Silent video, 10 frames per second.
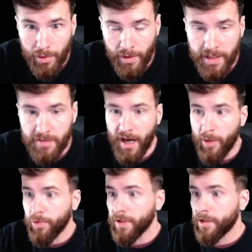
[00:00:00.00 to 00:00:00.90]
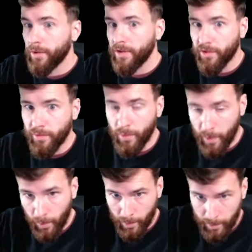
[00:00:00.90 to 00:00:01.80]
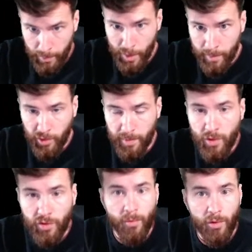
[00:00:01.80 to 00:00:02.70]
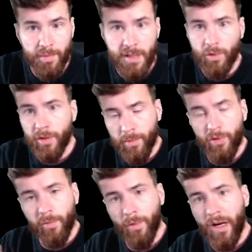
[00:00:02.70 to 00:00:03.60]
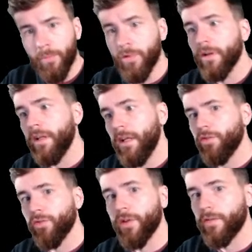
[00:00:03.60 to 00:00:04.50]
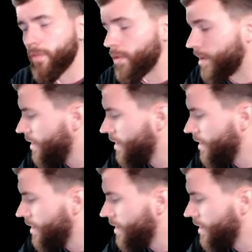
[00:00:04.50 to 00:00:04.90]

right? If output increases, we must be using more people to produce more output. So therefore,